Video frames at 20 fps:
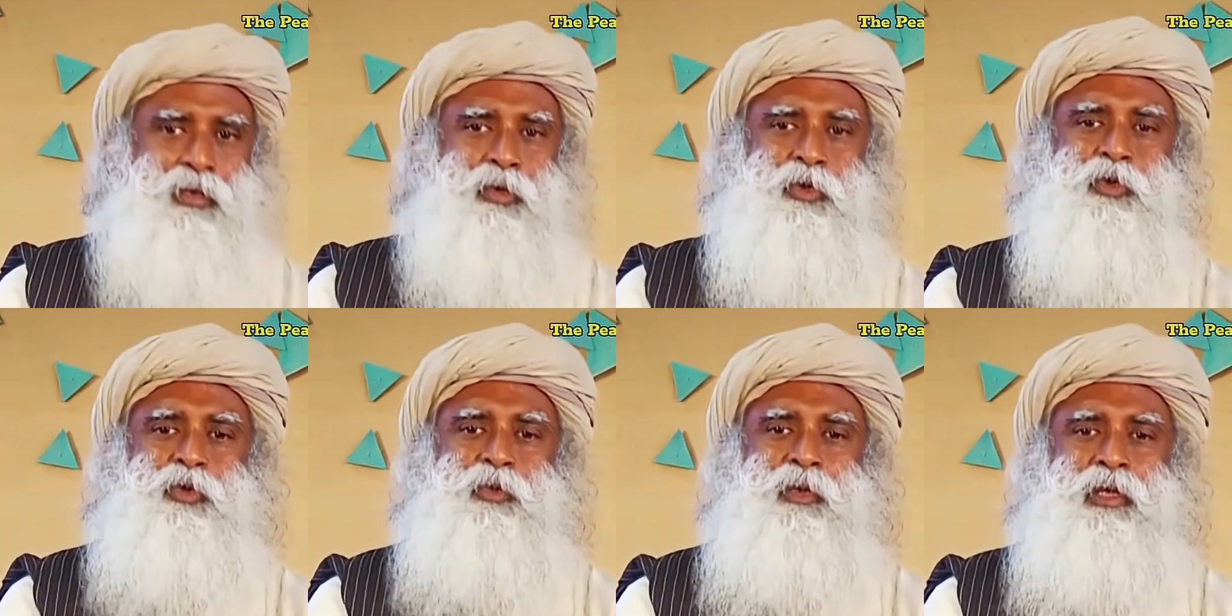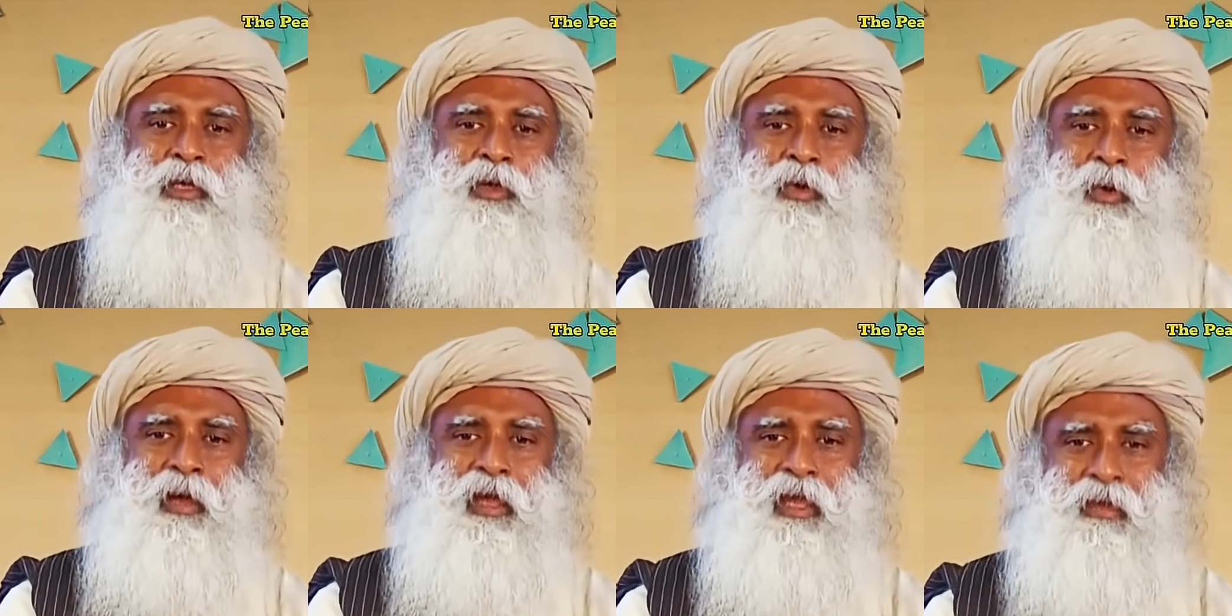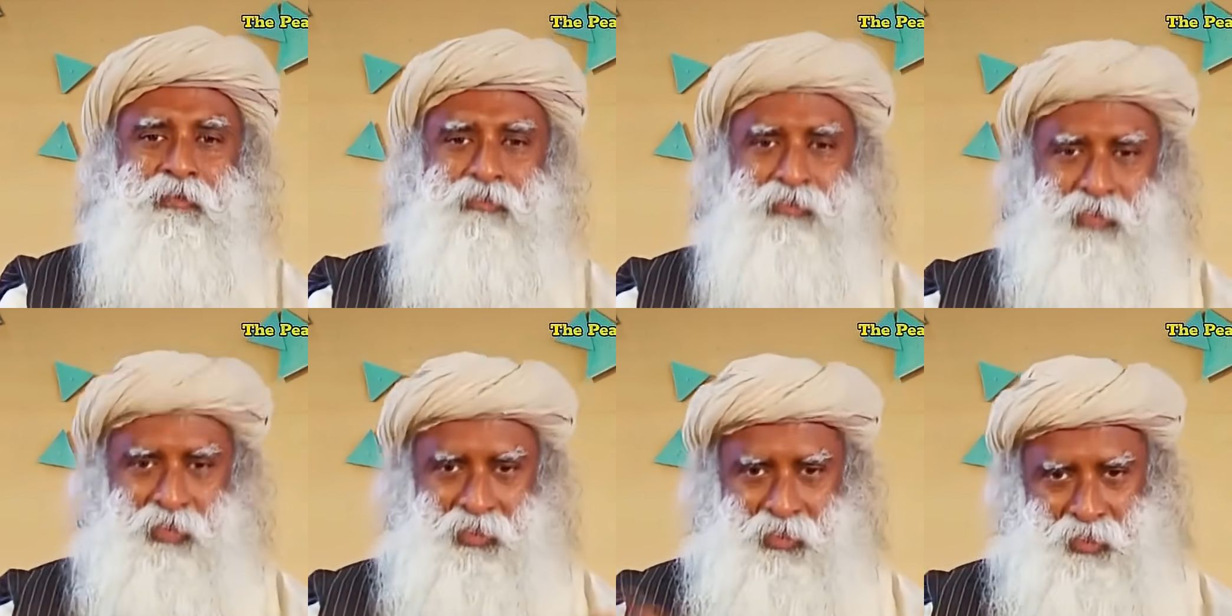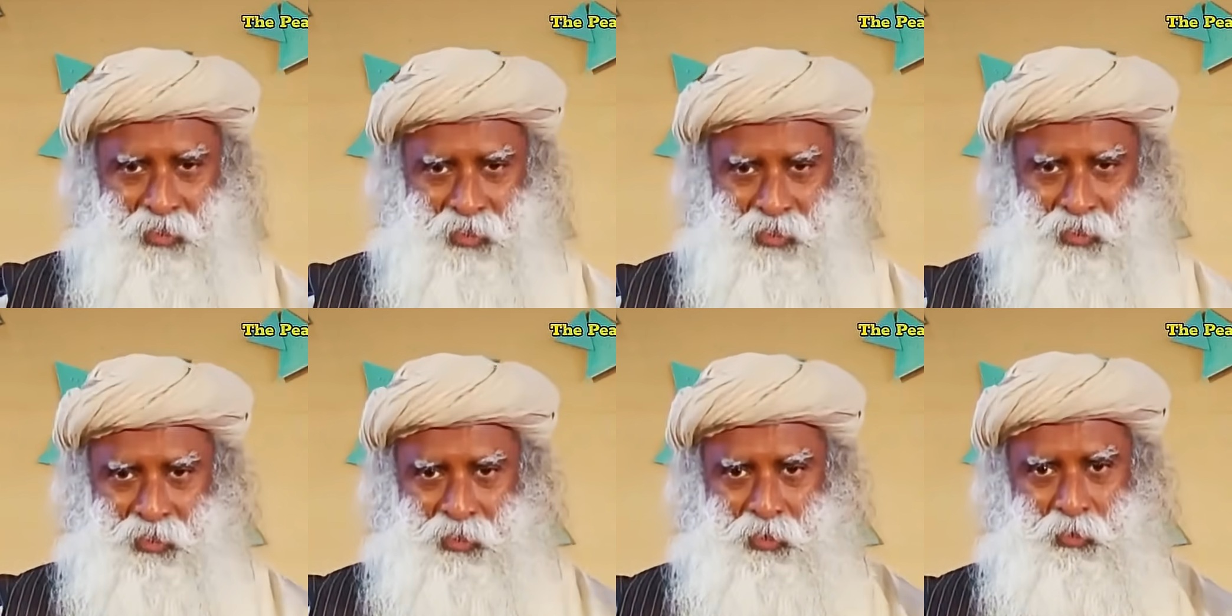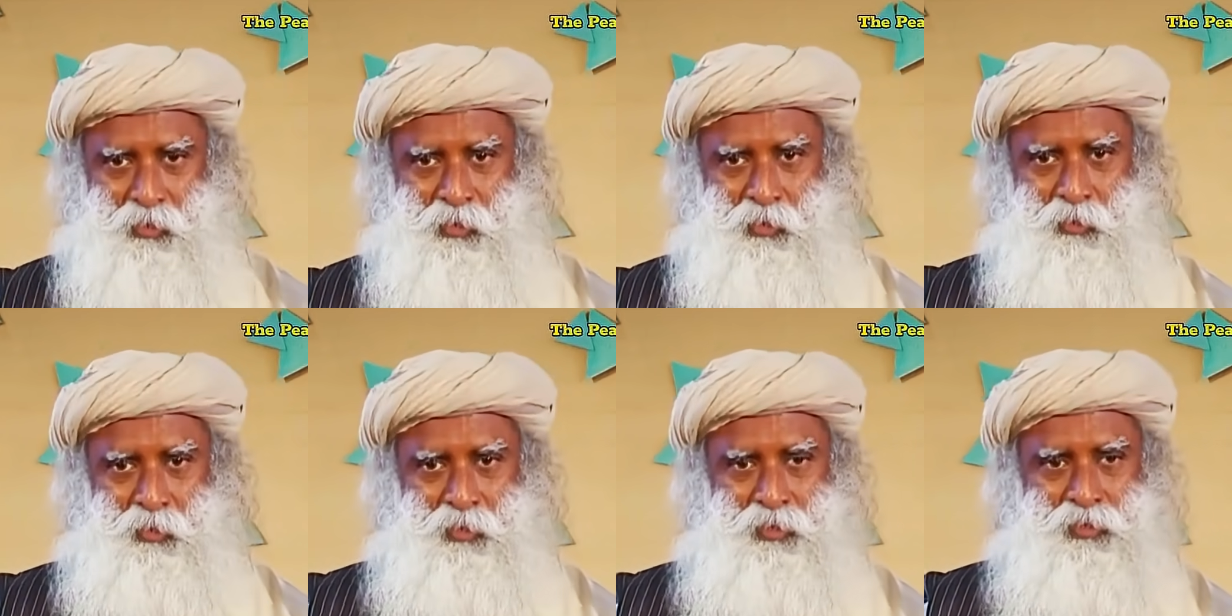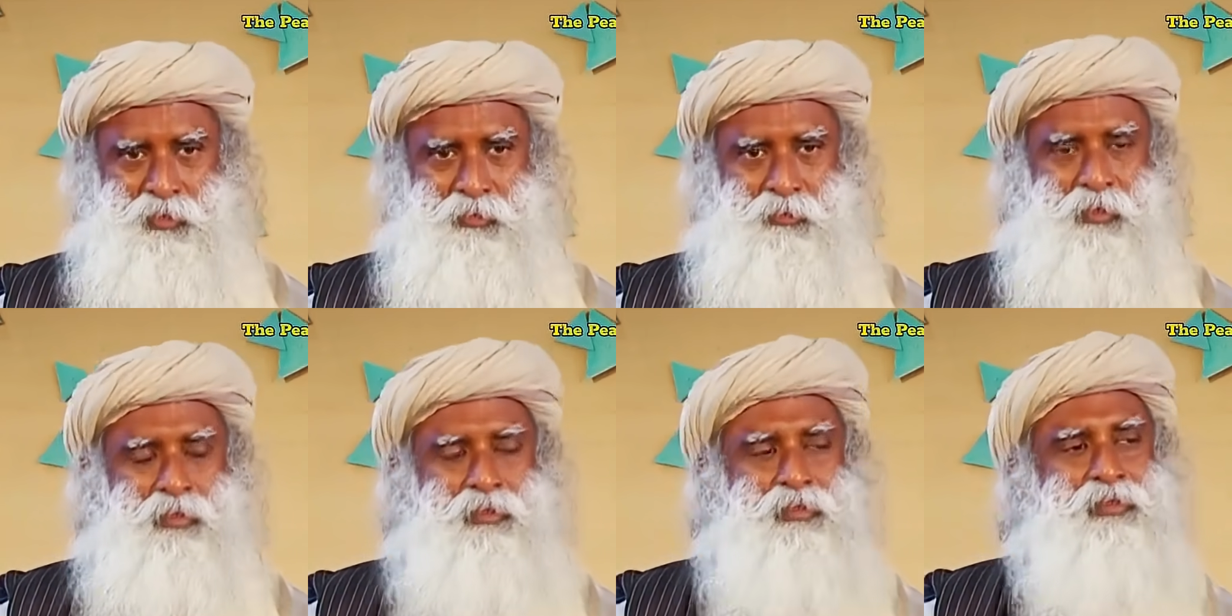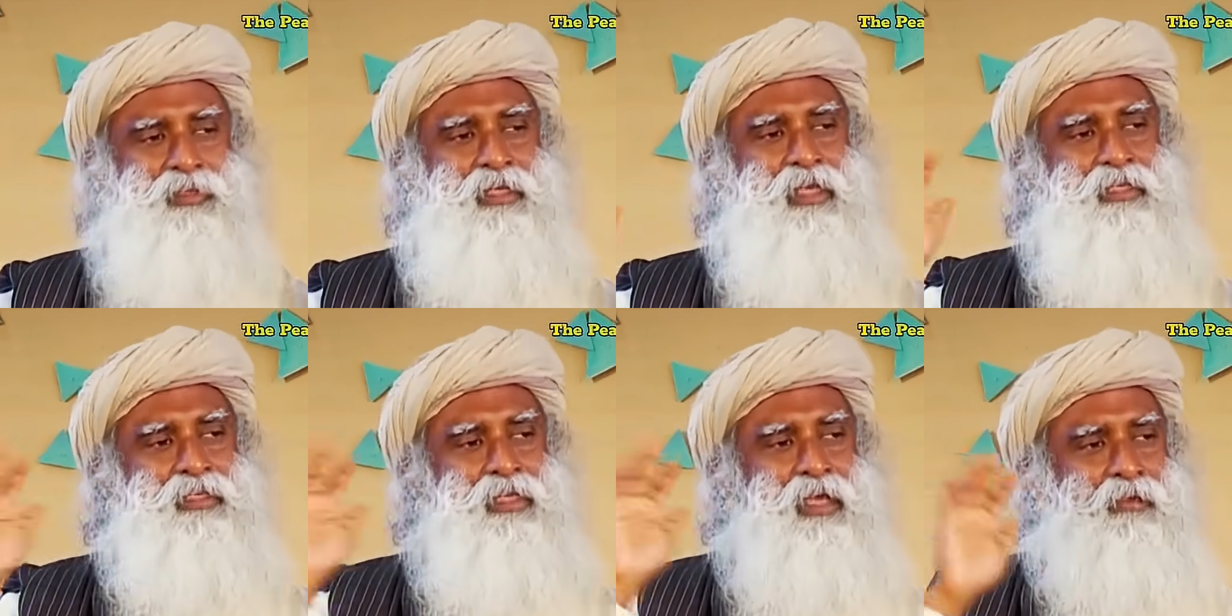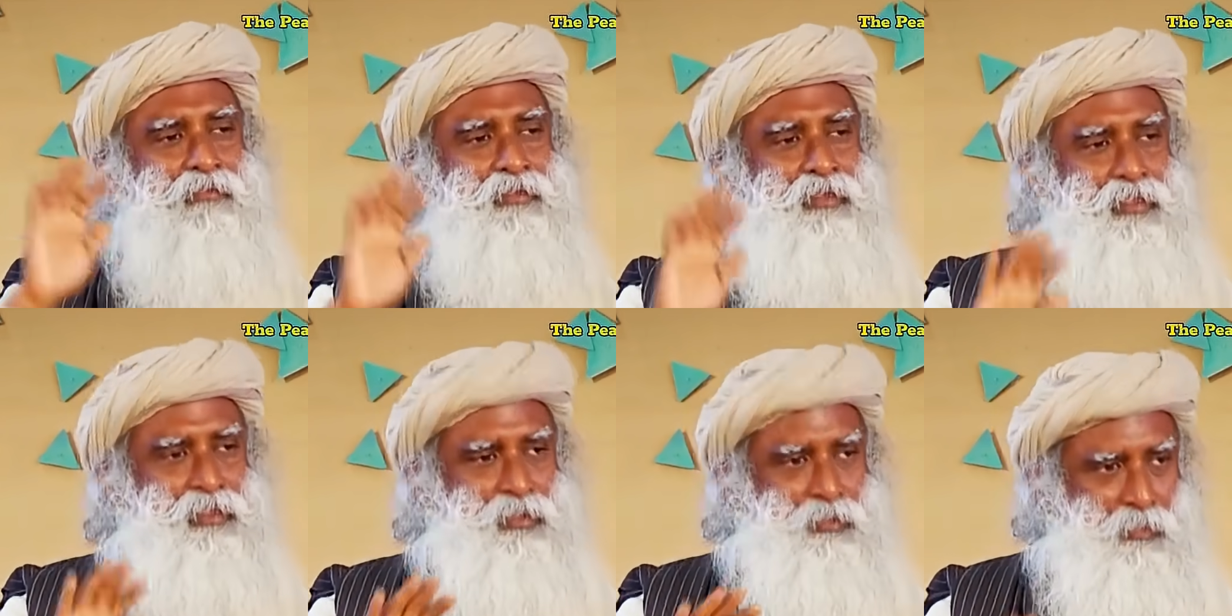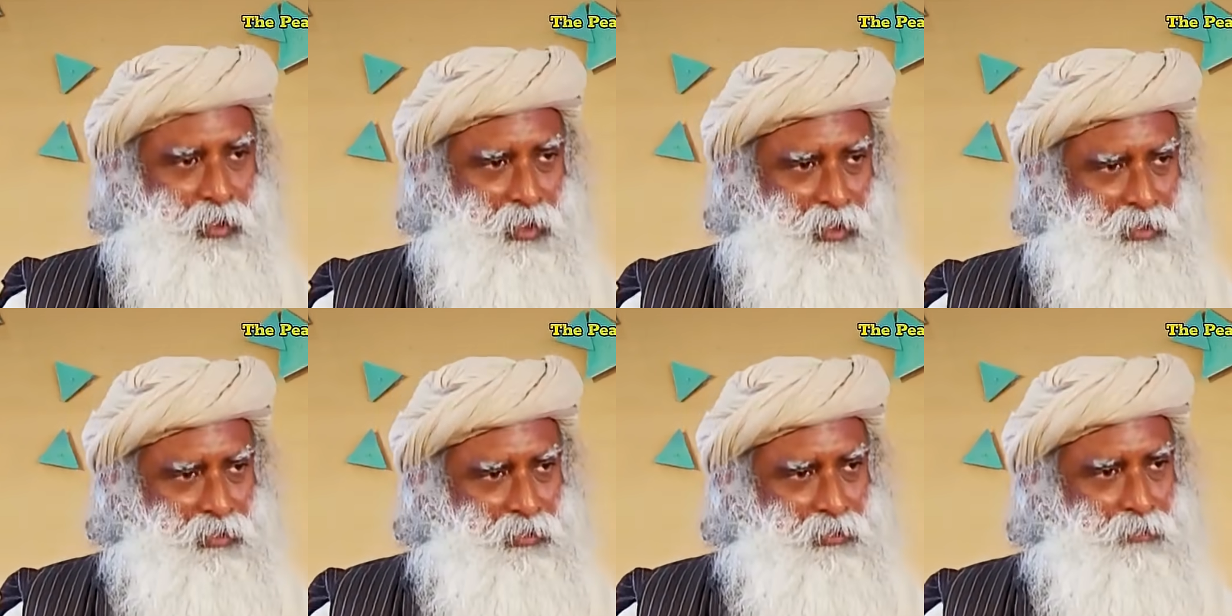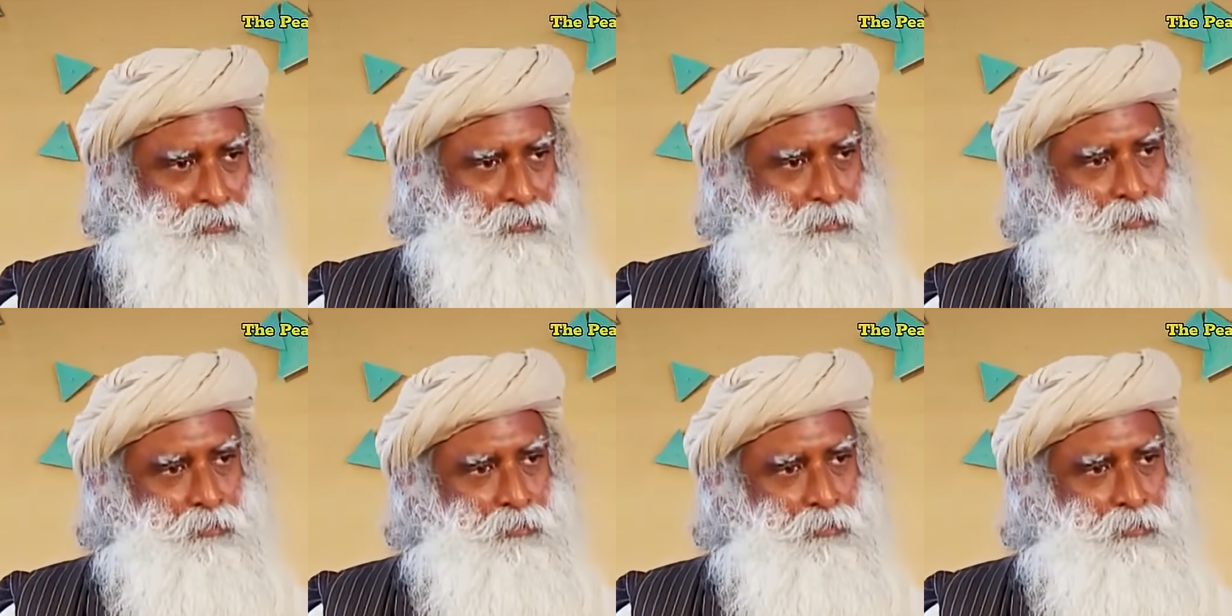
you will know everything in the universe because that's how it is made.